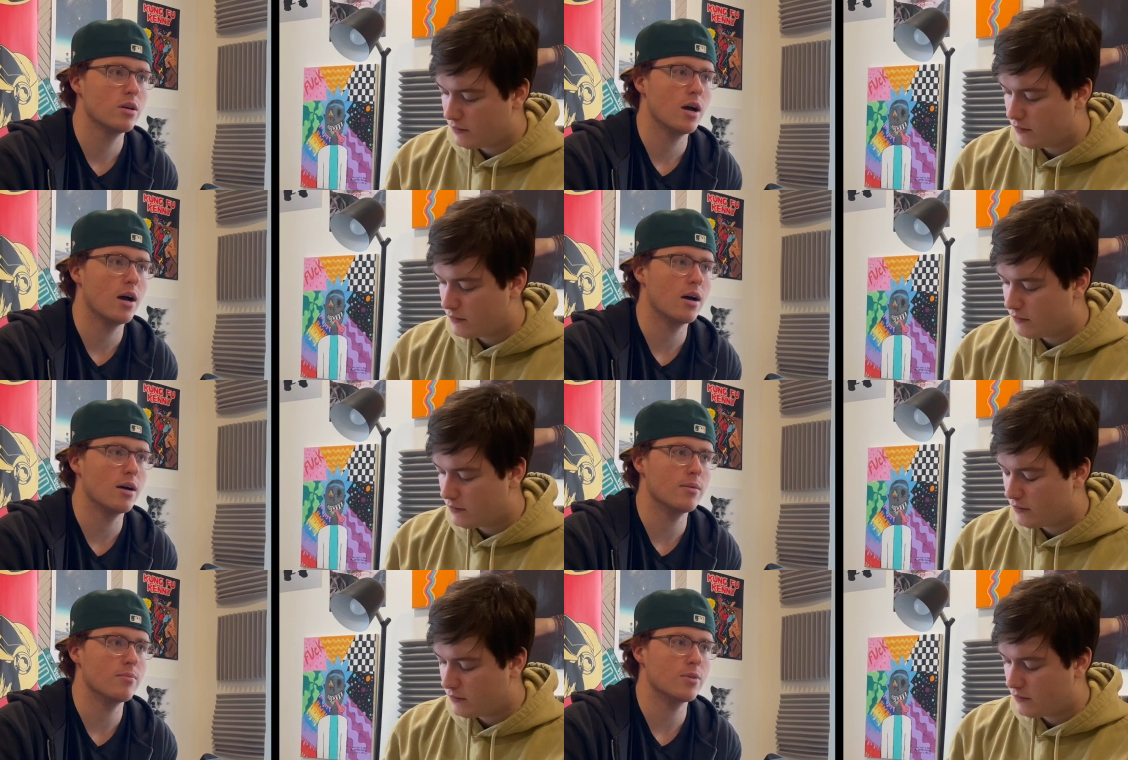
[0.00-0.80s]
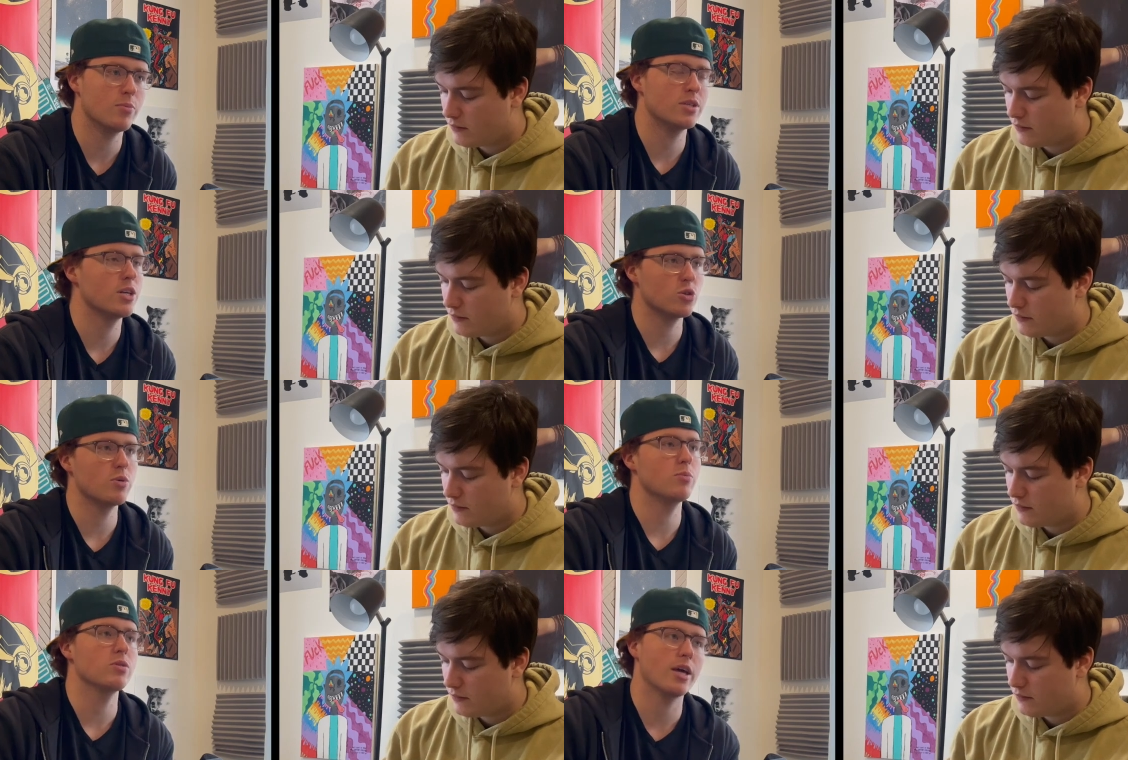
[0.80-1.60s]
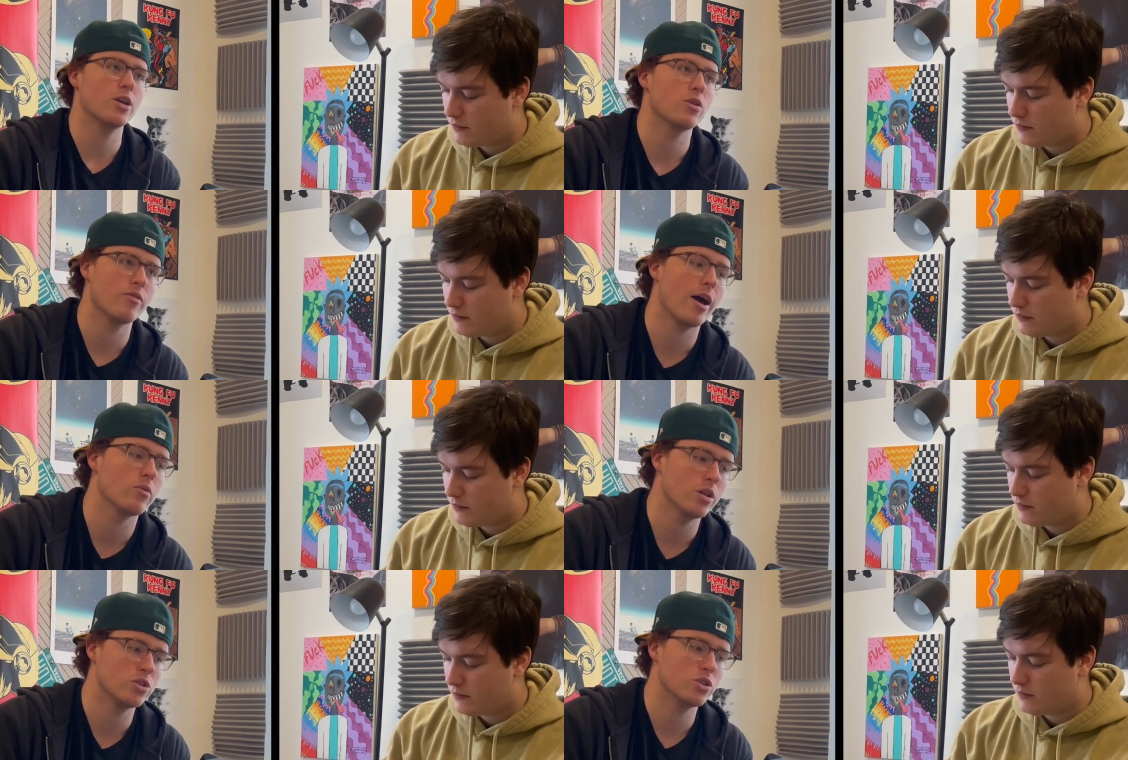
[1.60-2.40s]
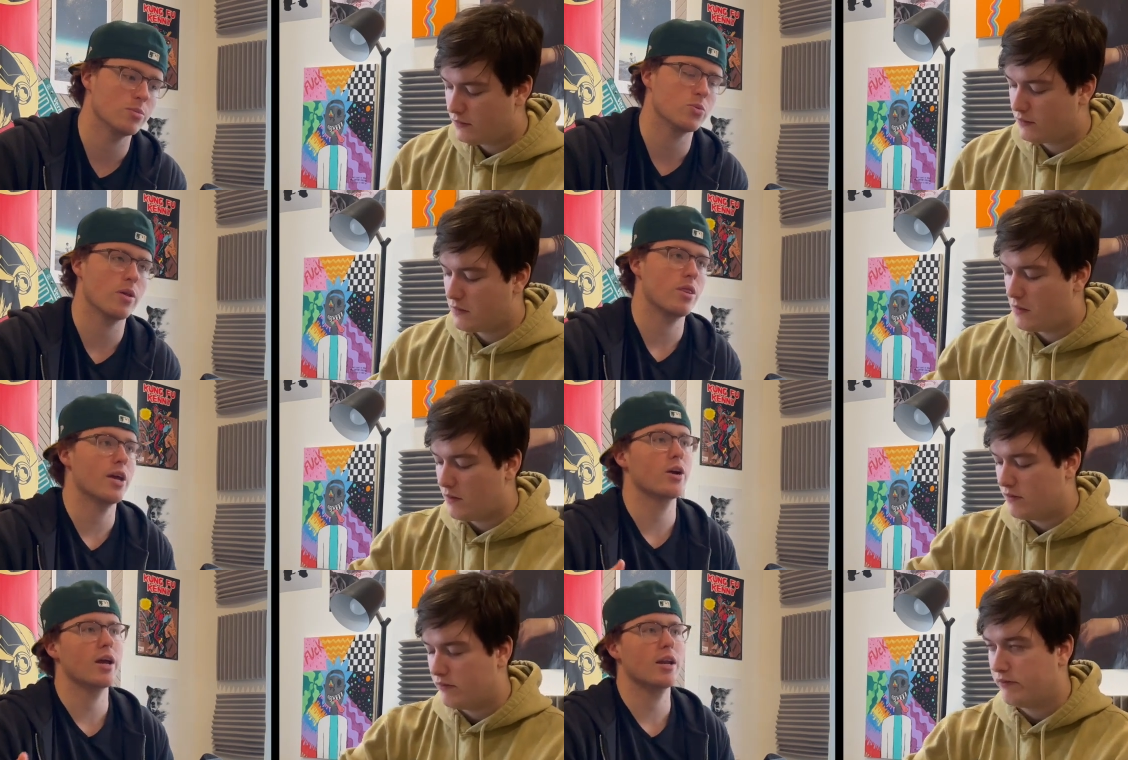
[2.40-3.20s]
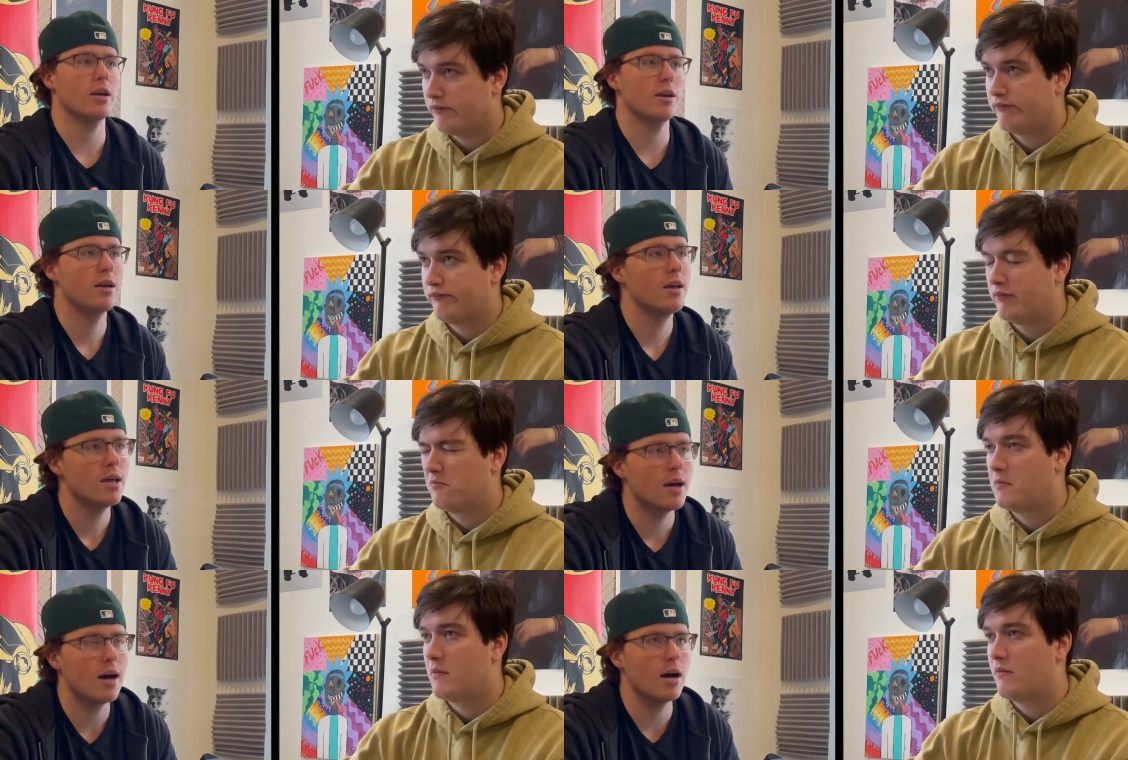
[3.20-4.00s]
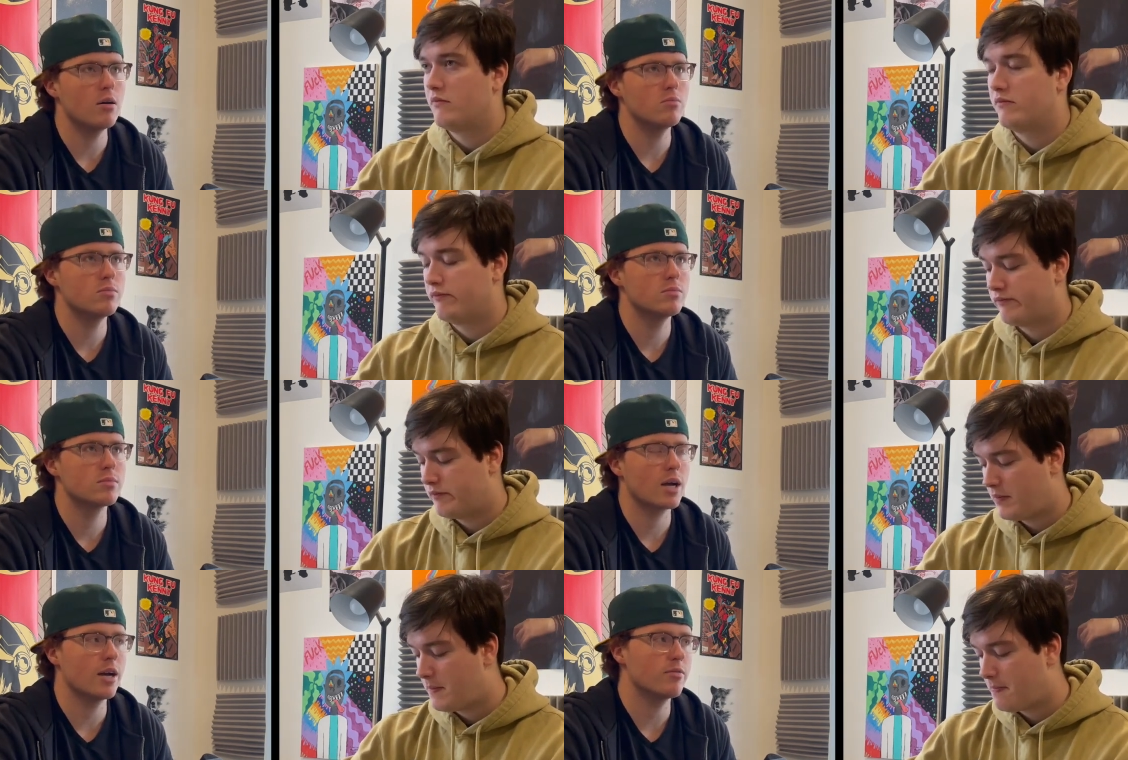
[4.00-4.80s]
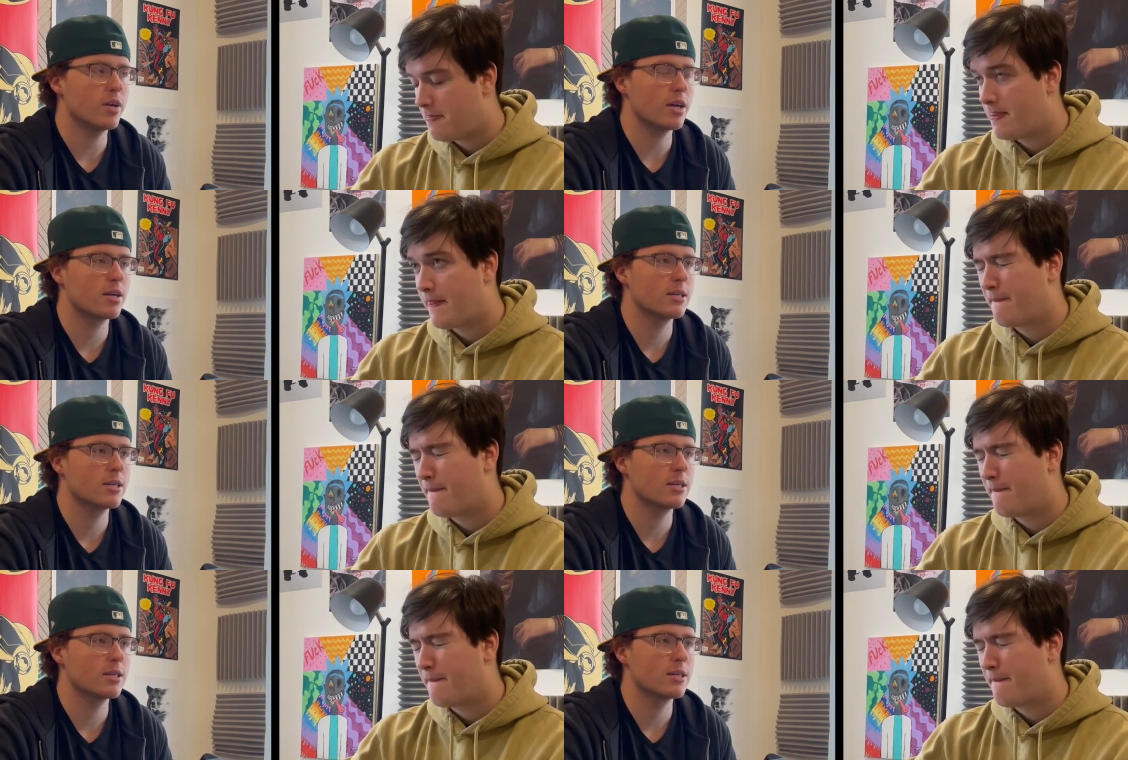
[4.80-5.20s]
Speaker 1: um, the potential people that you could have had relationships with, they're getting um, kind of like